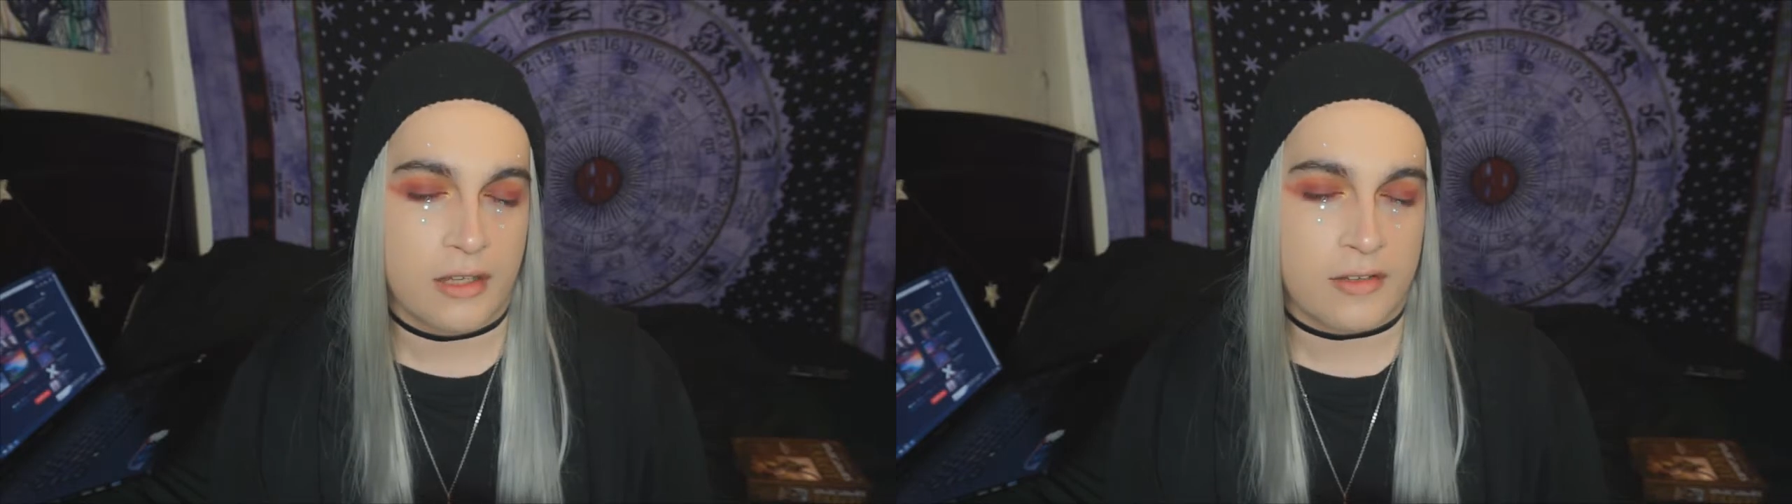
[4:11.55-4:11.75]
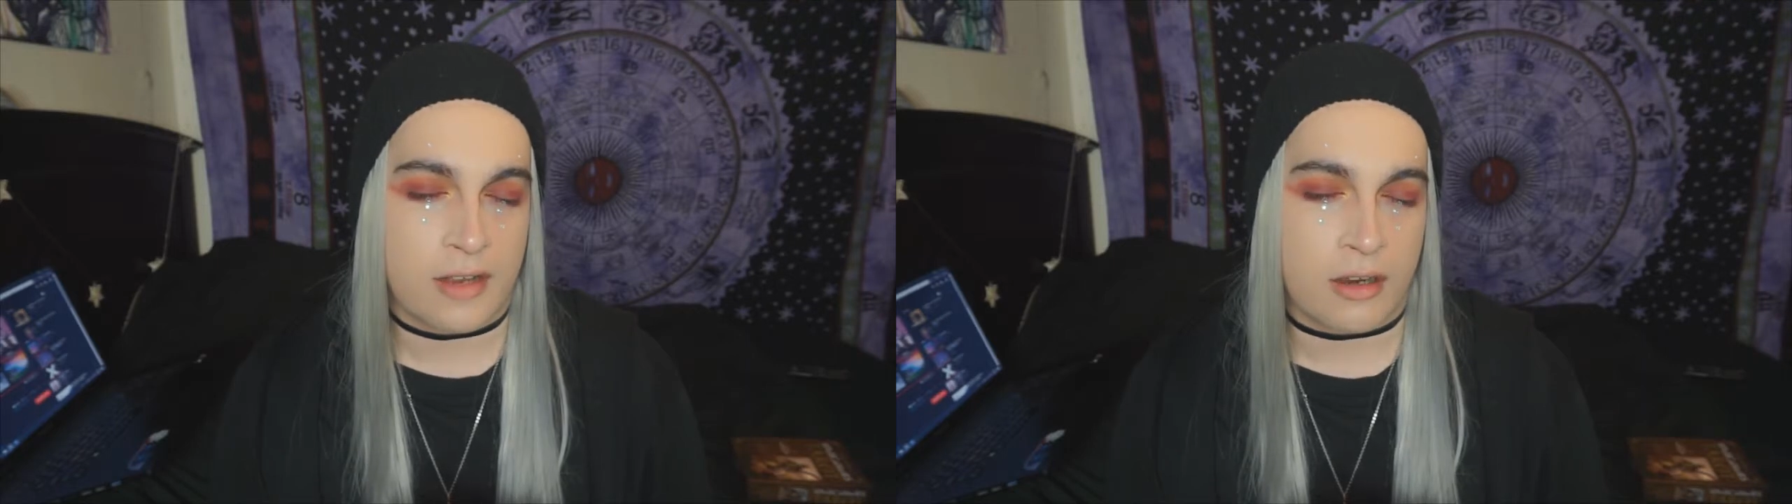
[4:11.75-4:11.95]

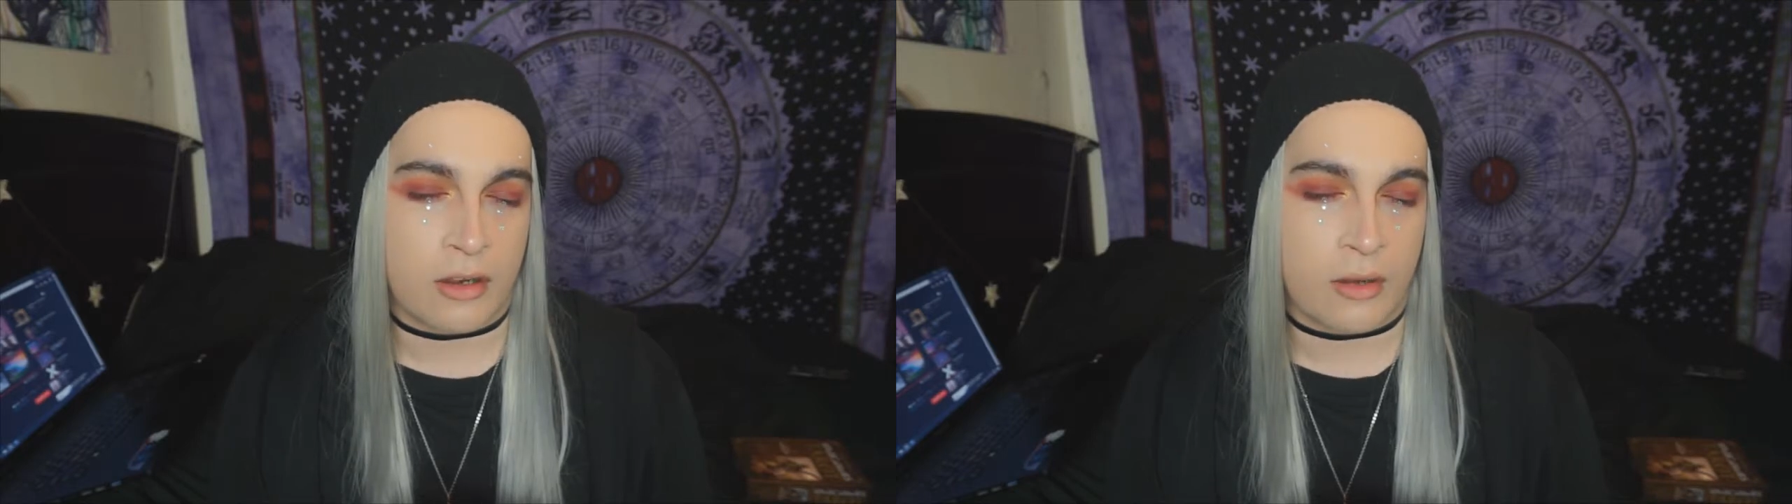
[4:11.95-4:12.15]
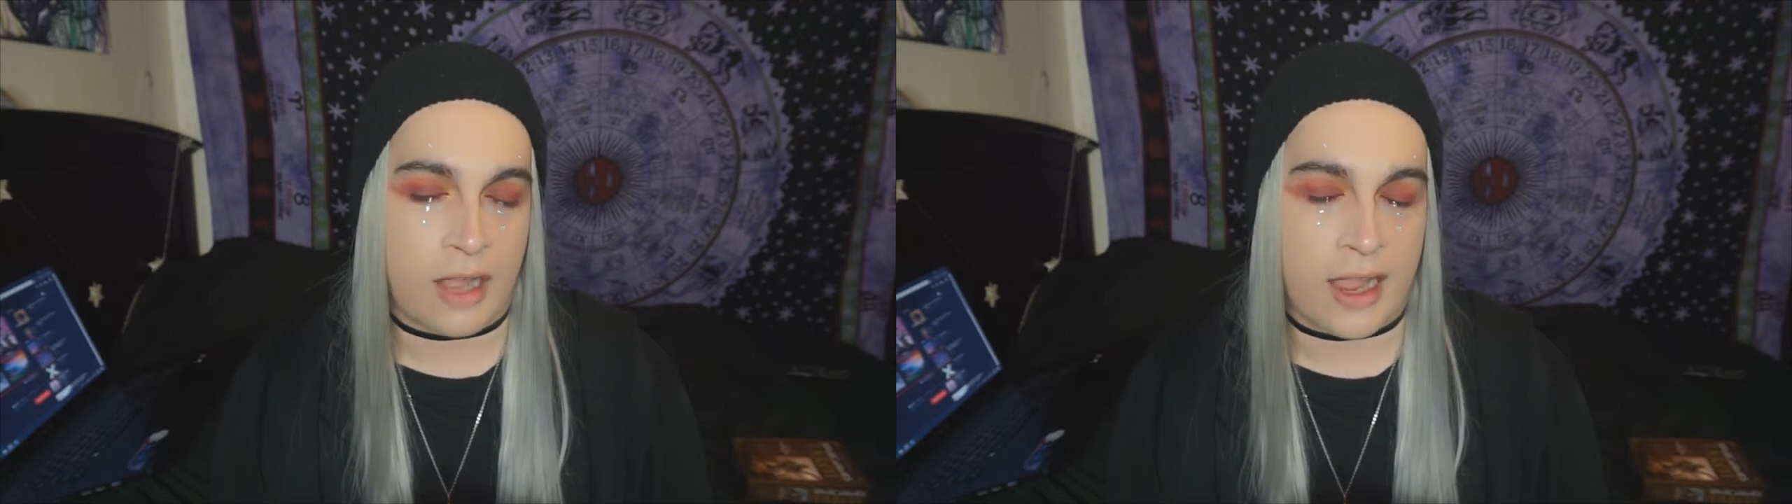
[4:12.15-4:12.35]

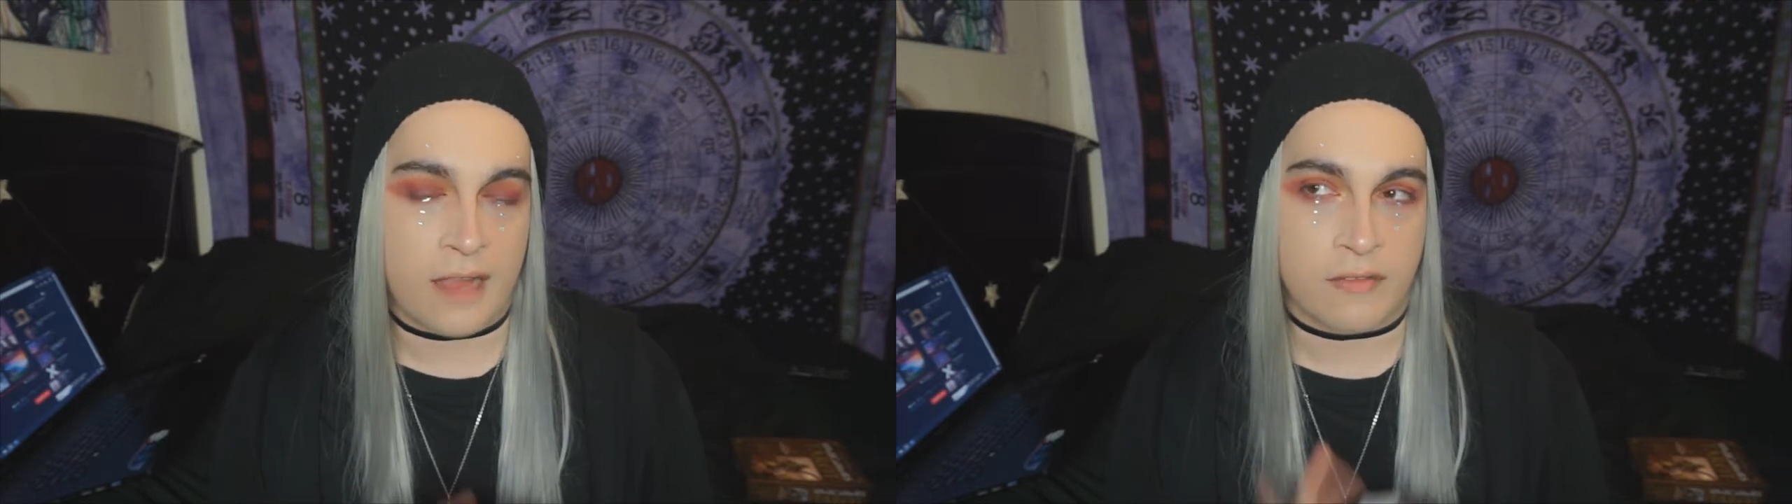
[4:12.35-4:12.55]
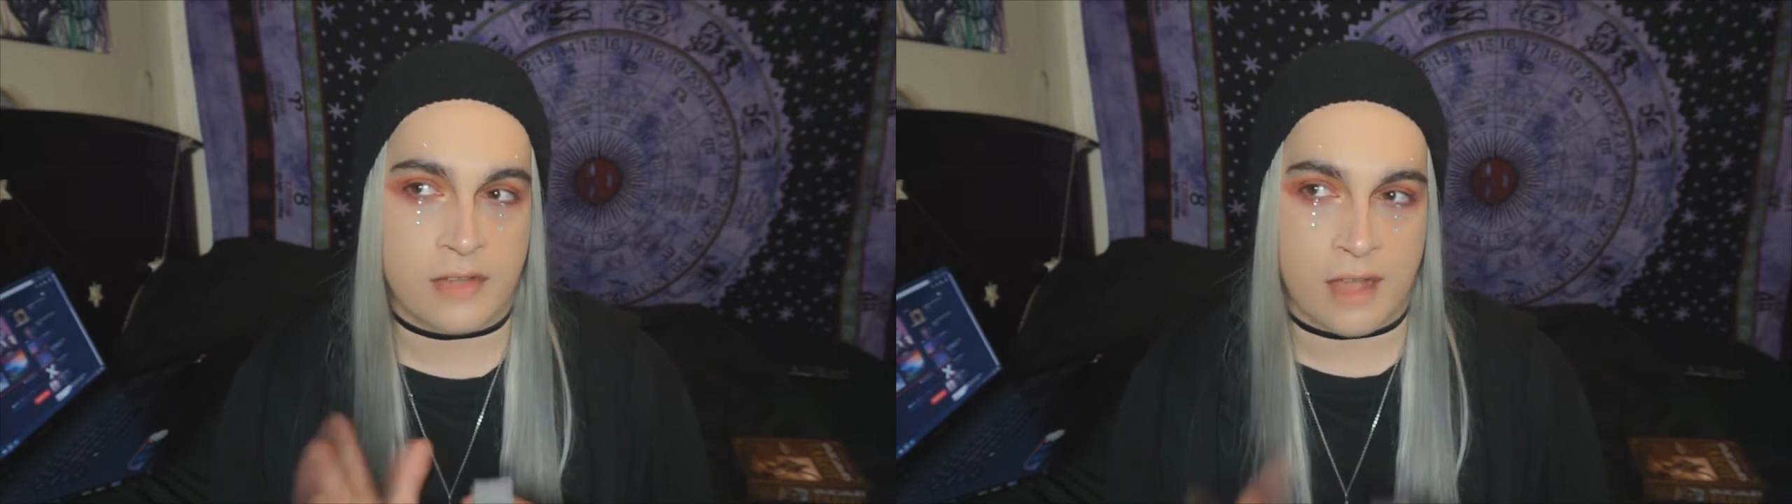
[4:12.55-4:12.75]
Tarot. I
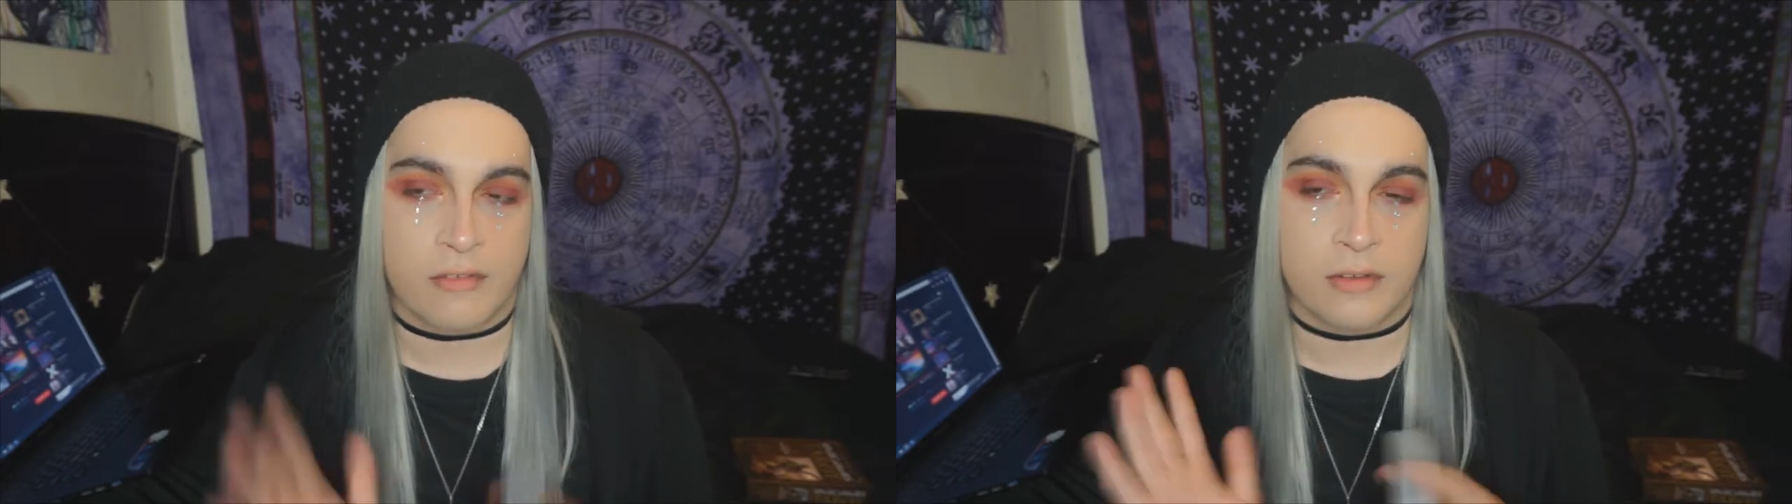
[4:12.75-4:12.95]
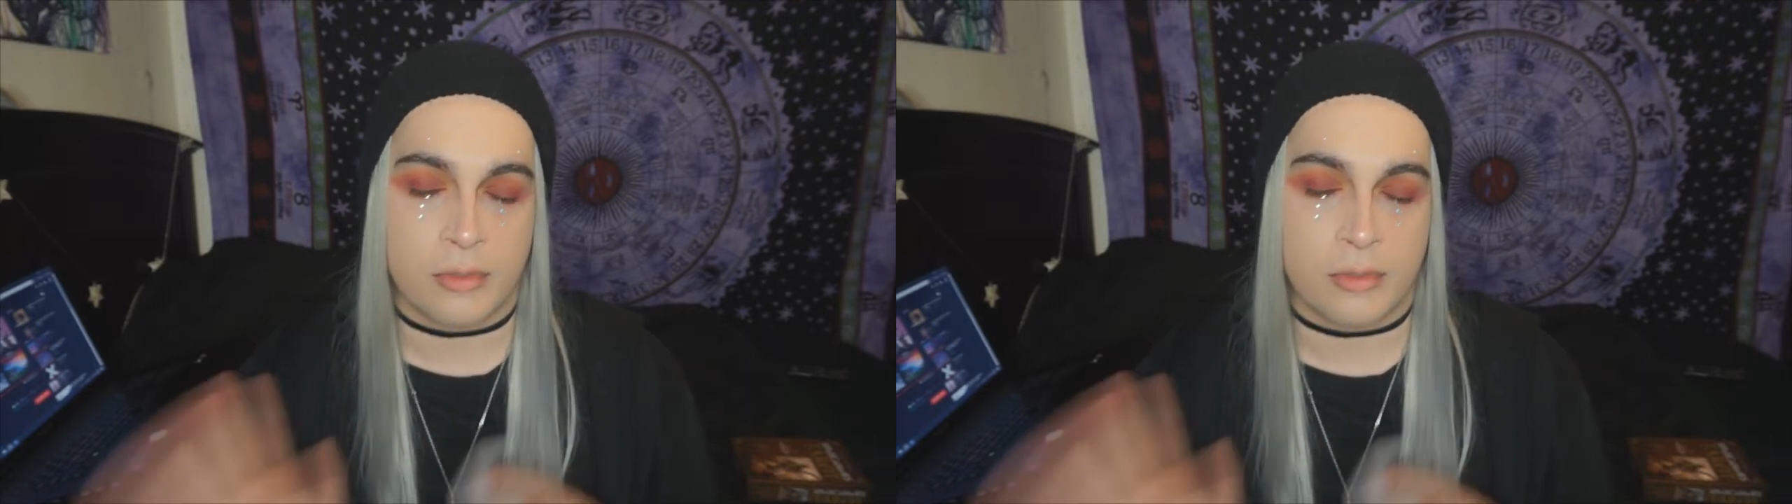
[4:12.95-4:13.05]
have never